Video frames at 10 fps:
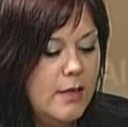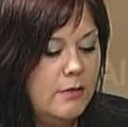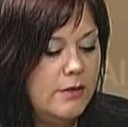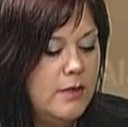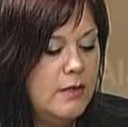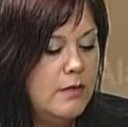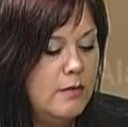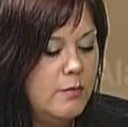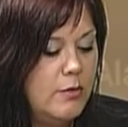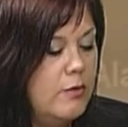looking to
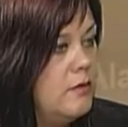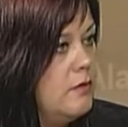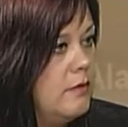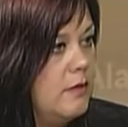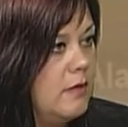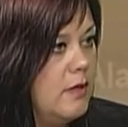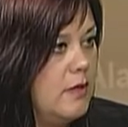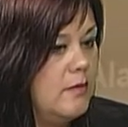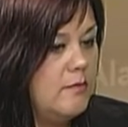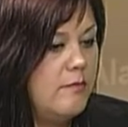improve
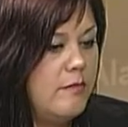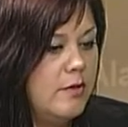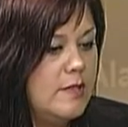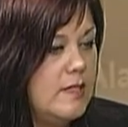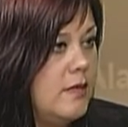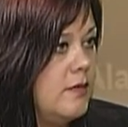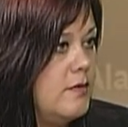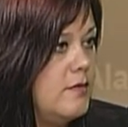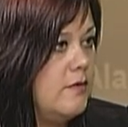their skills,